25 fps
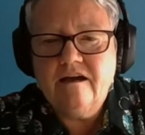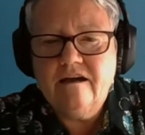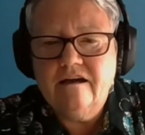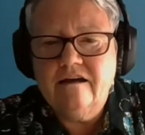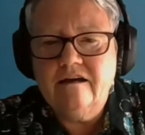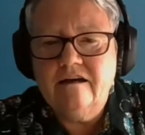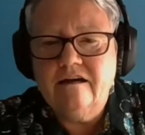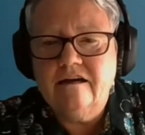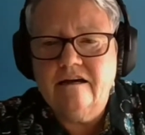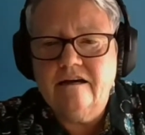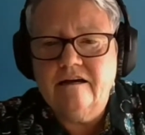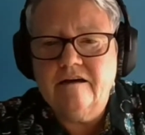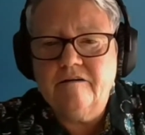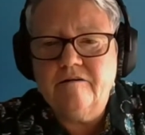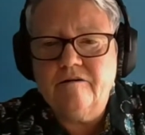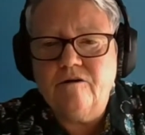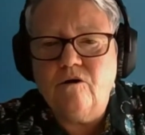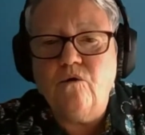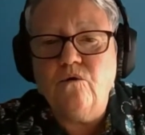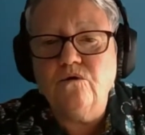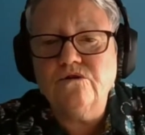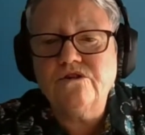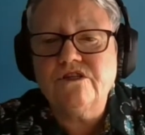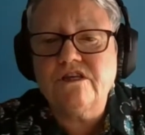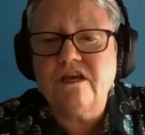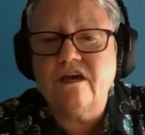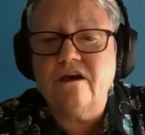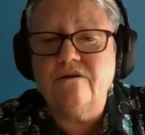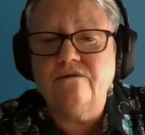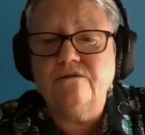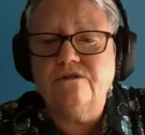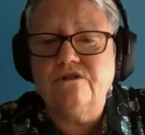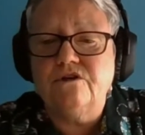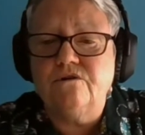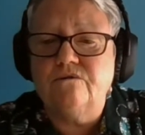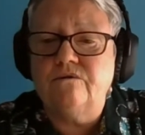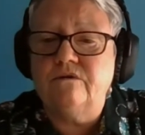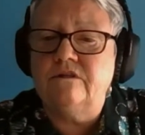Also
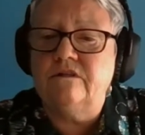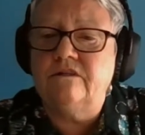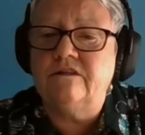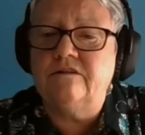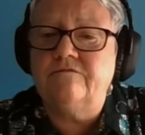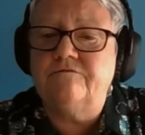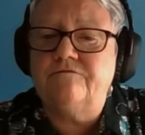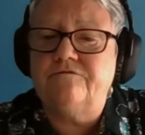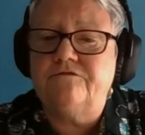doing